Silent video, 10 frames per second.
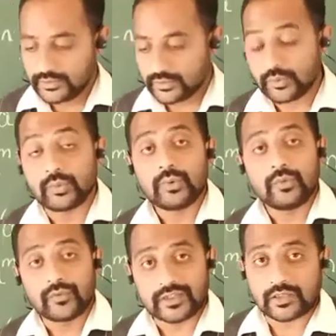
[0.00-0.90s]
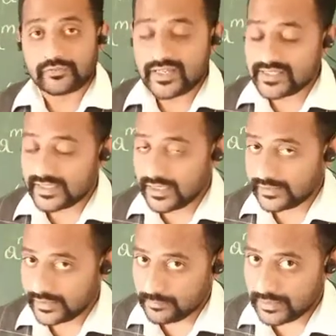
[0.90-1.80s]
So without wasting
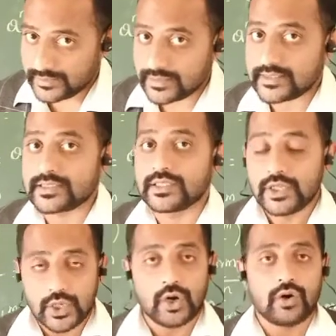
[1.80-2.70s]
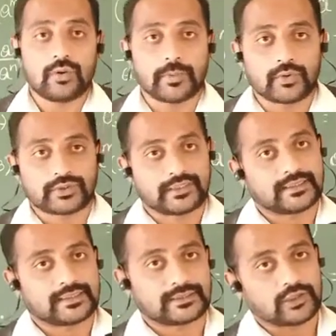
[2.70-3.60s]
our time, let us know
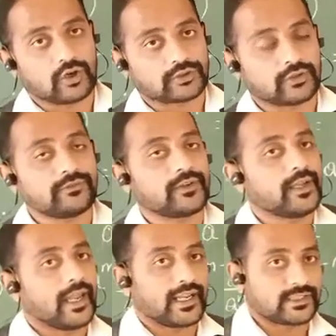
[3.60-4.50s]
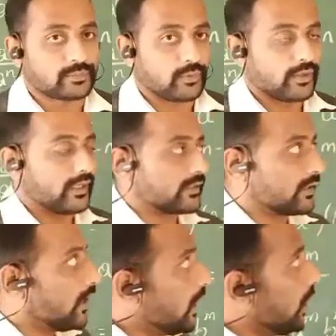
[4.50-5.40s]
about this laws of exponents.
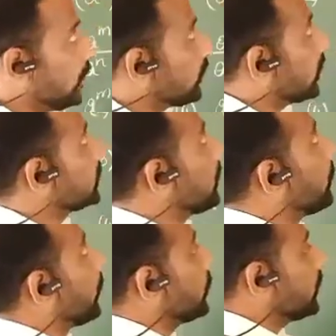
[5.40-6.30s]
Look at the board.